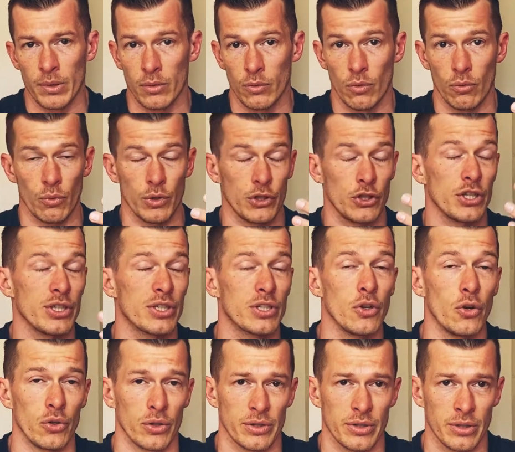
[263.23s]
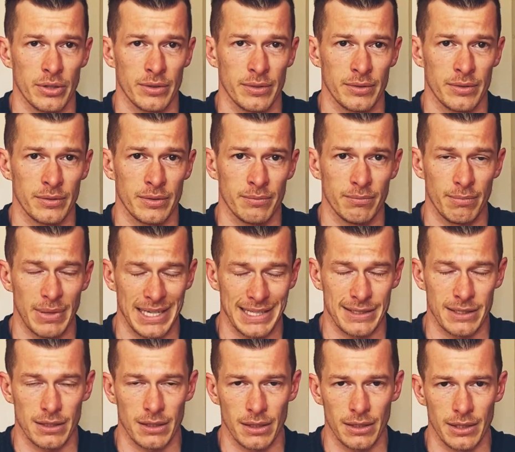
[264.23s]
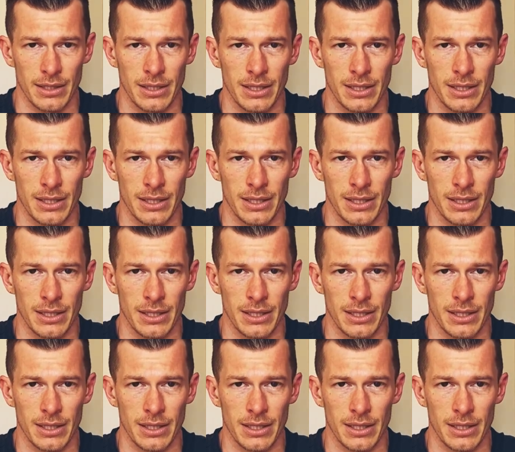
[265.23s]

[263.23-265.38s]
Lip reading: which is good, basically.